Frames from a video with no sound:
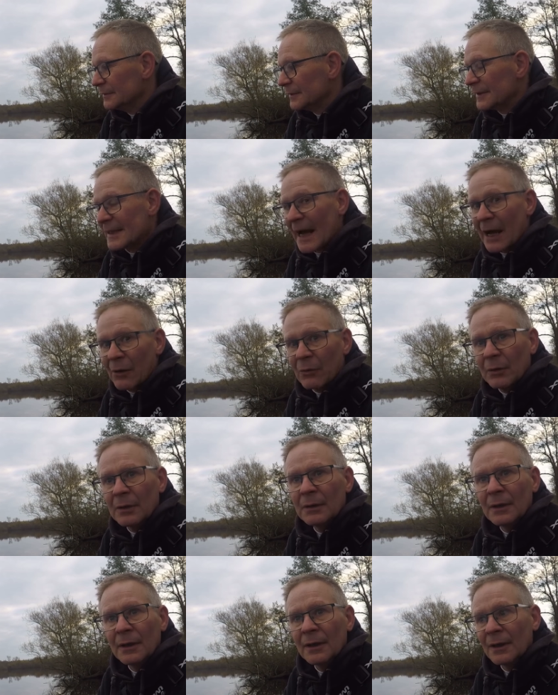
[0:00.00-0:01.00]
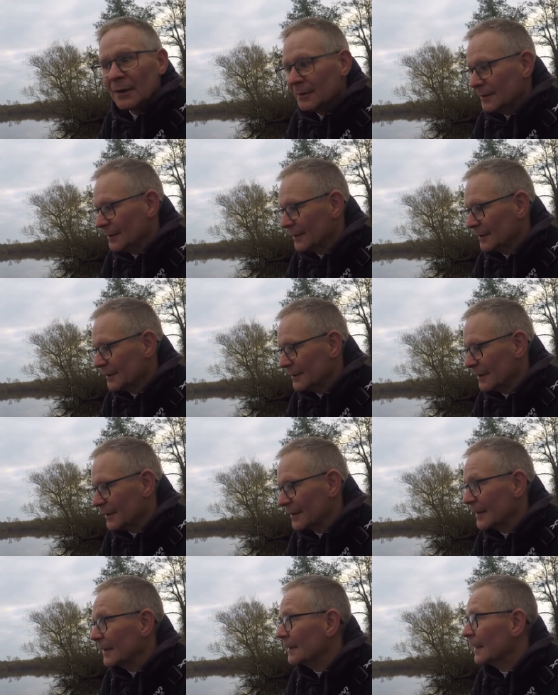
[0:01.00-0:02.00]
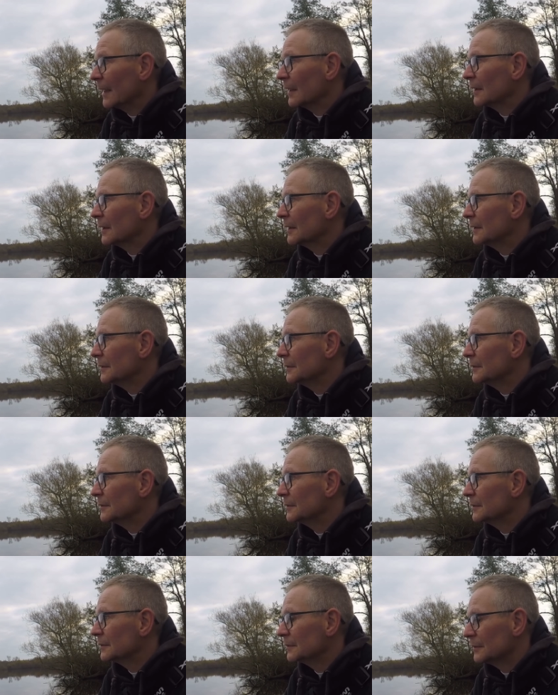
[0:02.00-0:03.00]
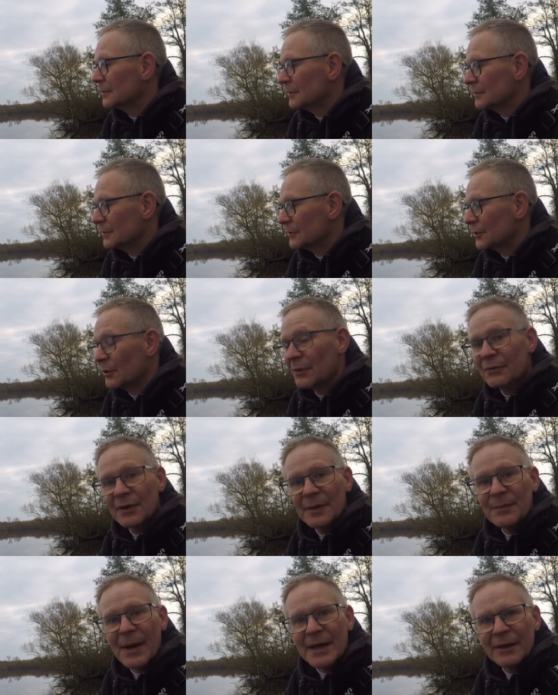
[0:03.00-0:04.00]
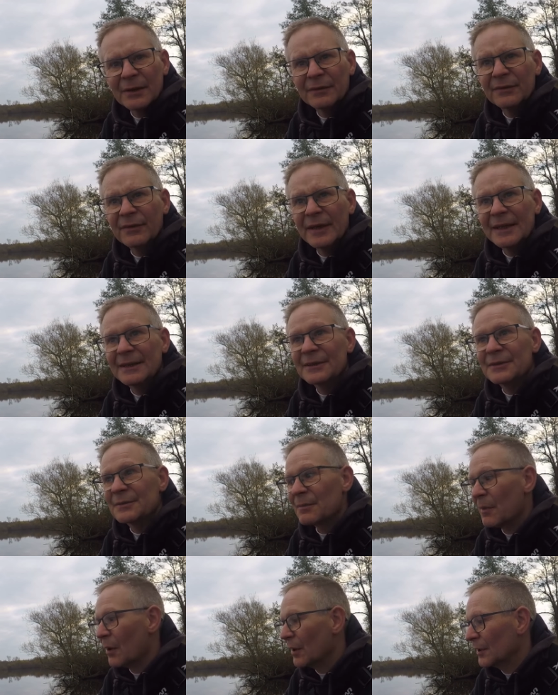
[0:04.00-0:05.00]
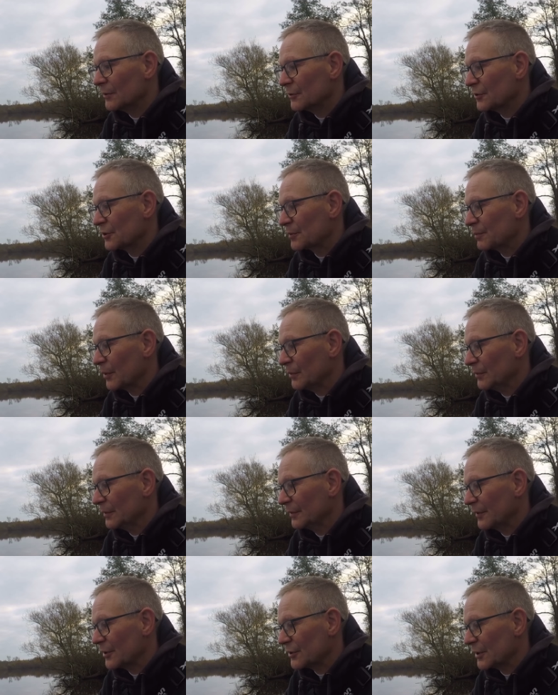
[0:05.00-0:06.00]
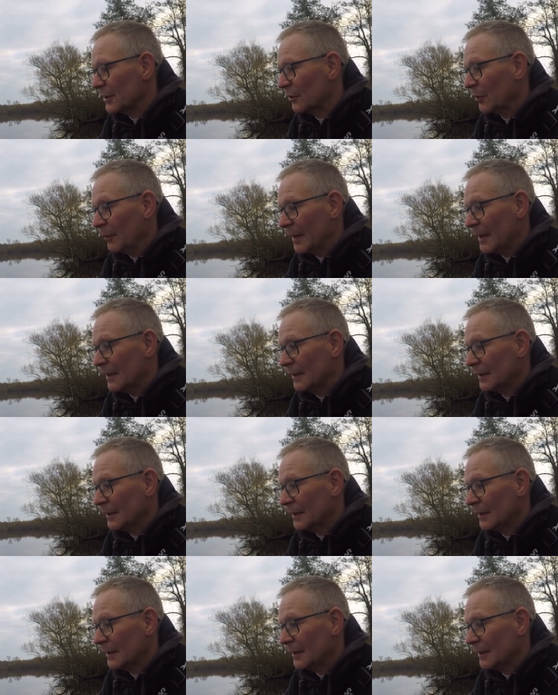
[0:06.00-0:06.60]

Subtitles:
doubt. I think that 2 or 3 bait up feeders might have just spooked the fish a little bit.